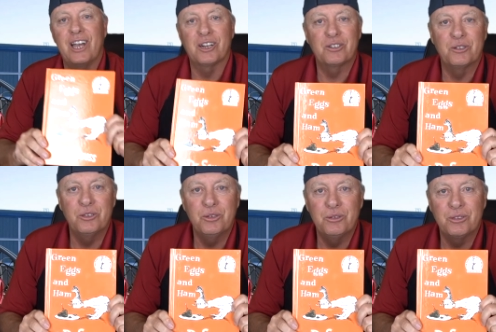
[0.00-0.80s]
Dr.
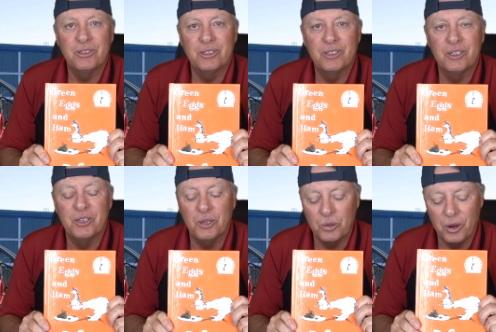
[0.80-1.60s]
Seuss,
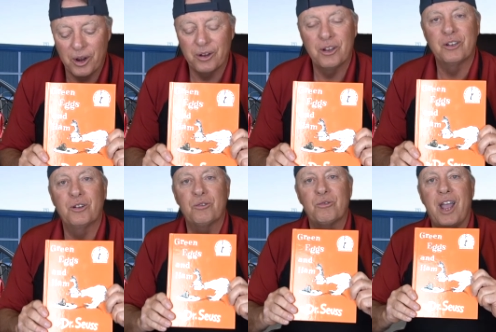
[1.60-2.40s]
you are
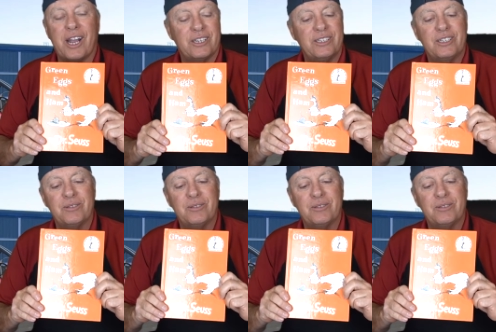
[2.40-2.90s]
correct.